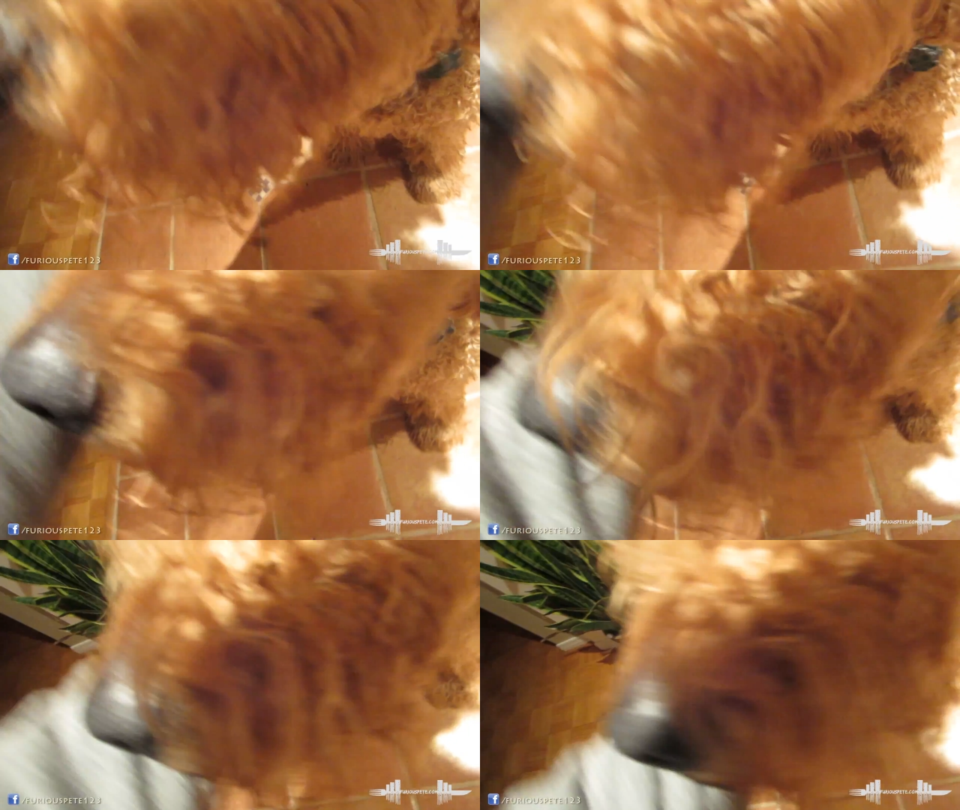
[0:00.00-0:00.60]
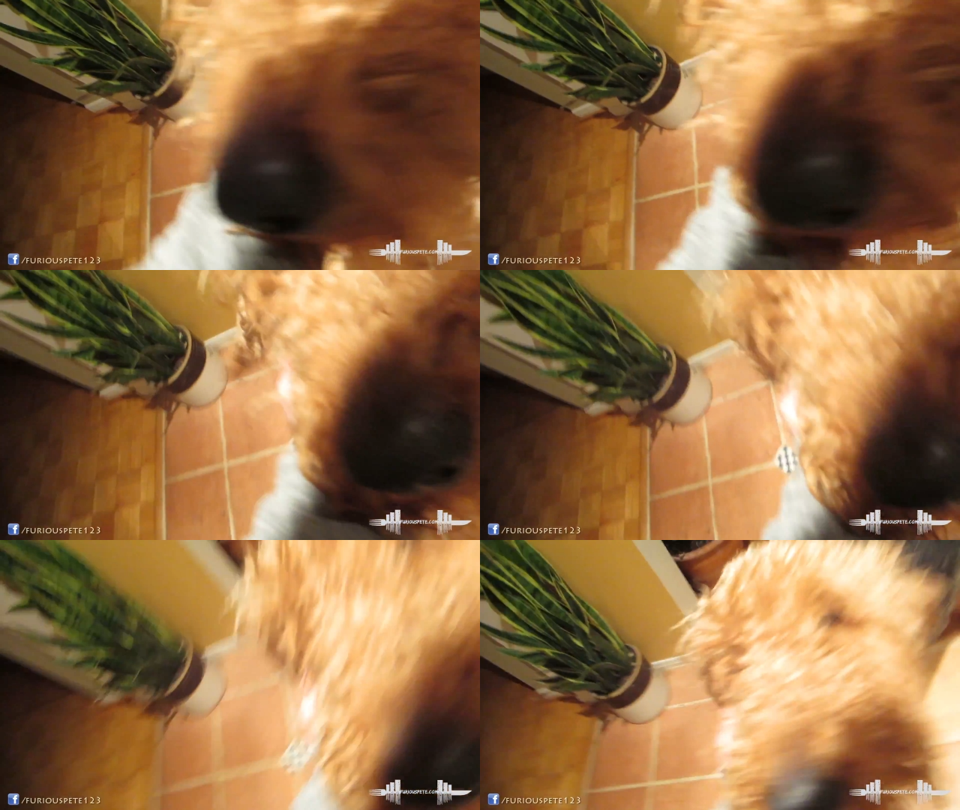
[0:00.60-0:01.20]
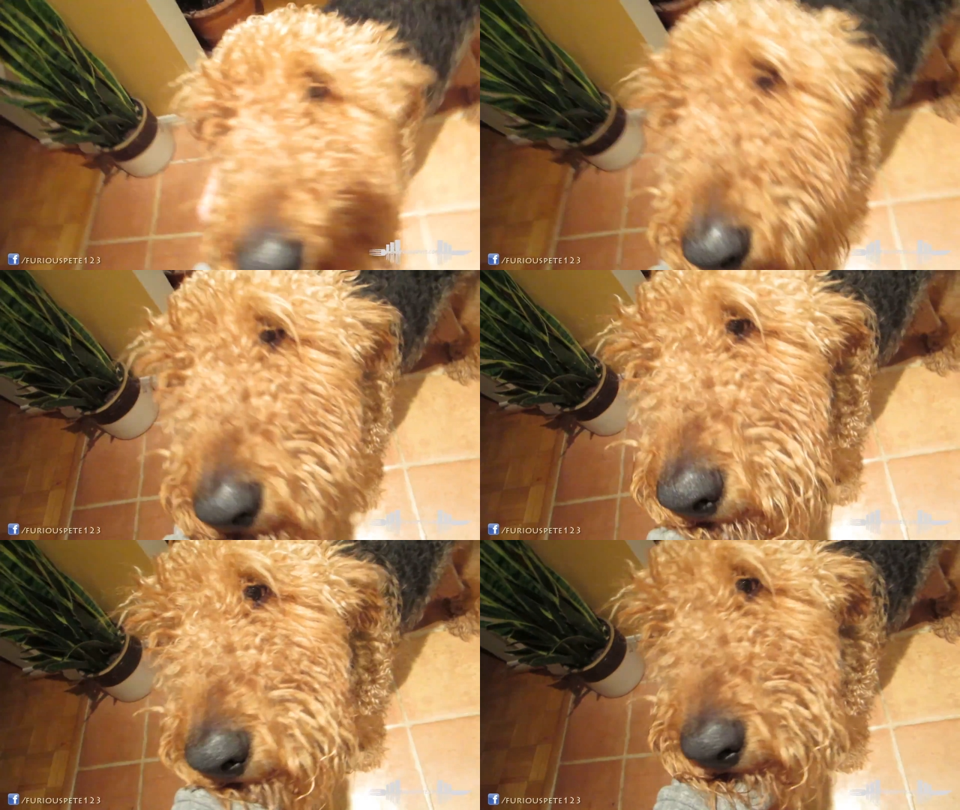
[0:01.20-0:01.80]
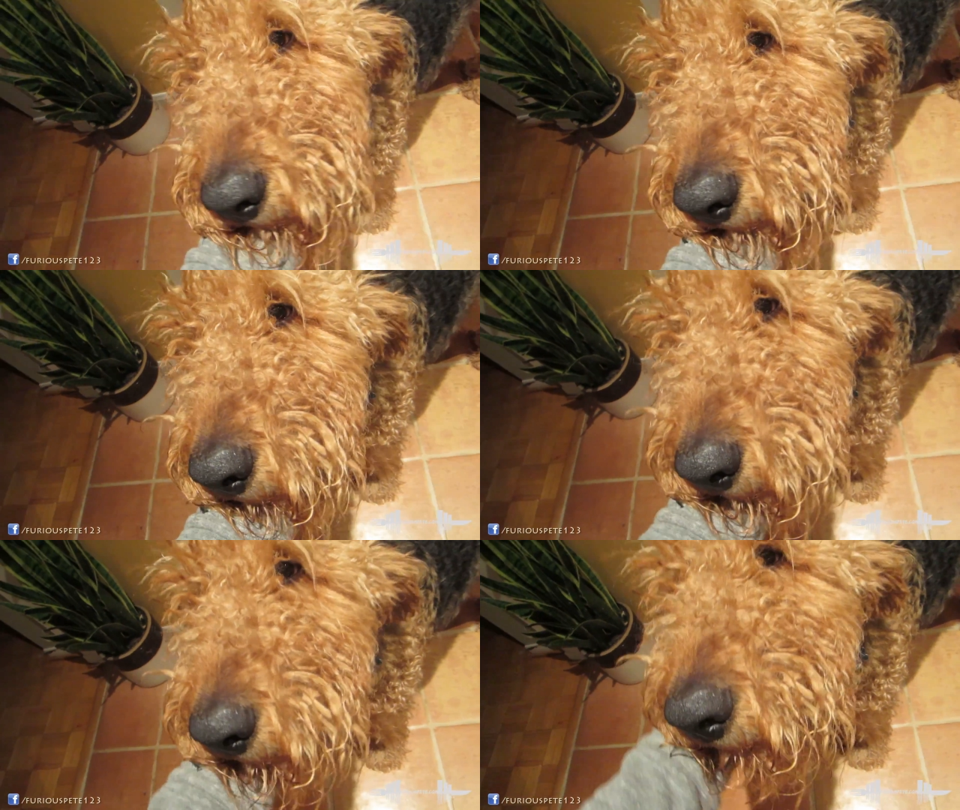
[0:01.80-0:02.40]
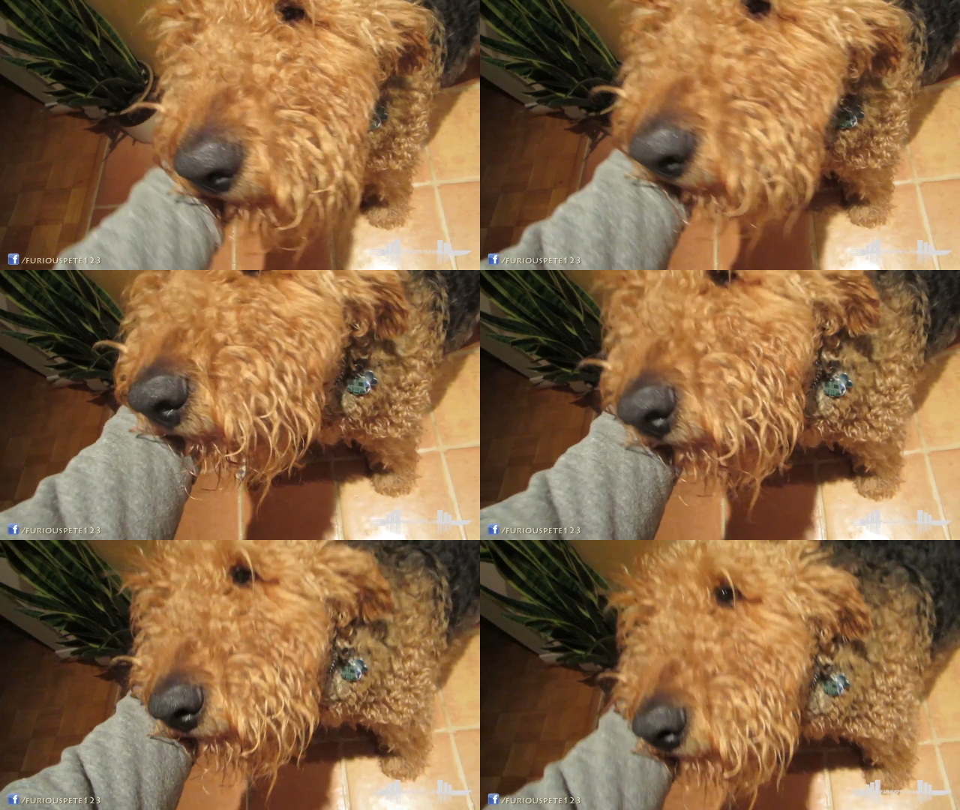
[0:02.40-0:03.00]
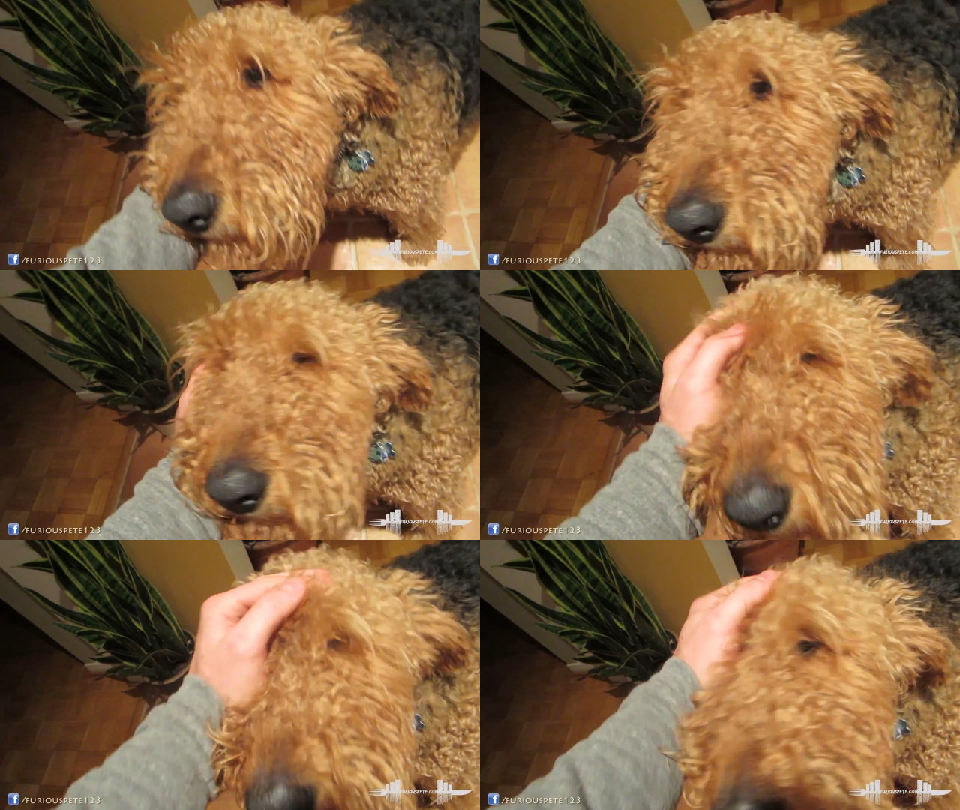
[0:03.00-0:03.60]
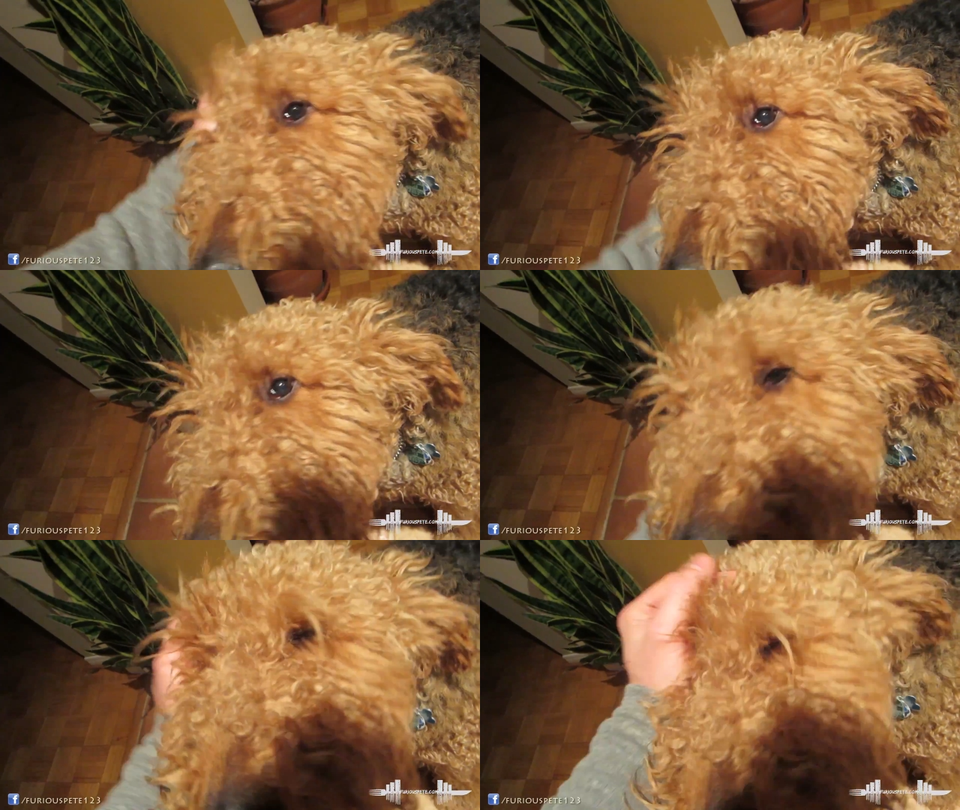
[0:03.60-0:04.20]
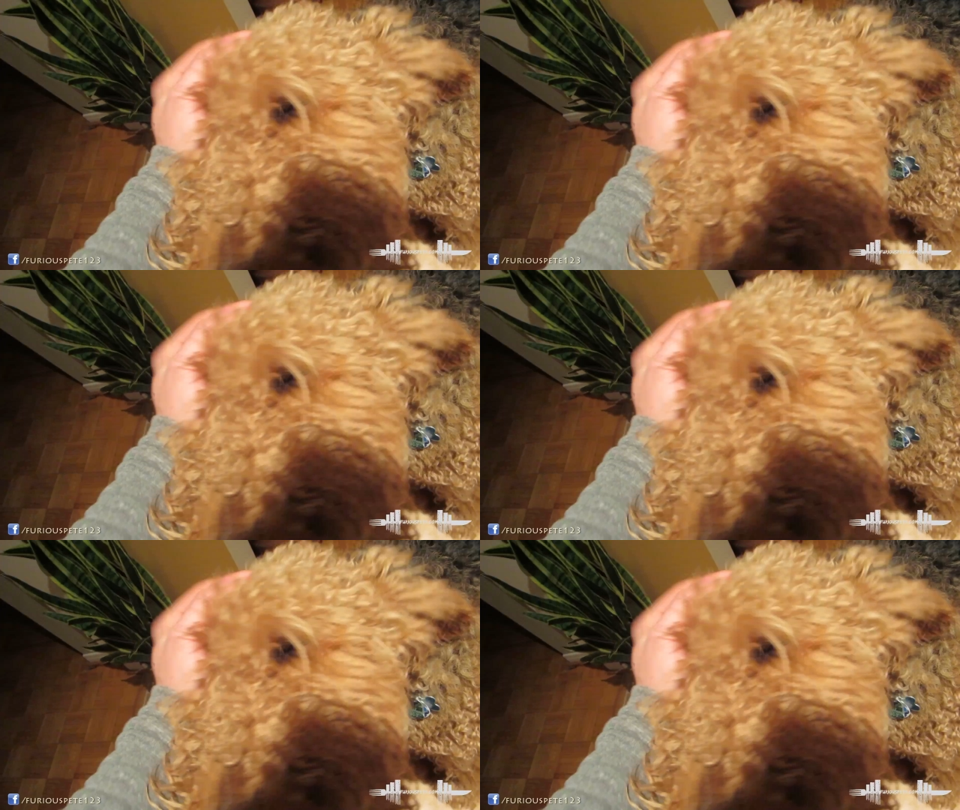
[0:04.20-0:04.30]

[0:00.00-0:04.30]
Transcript: No face is visible, so there are no lips to read.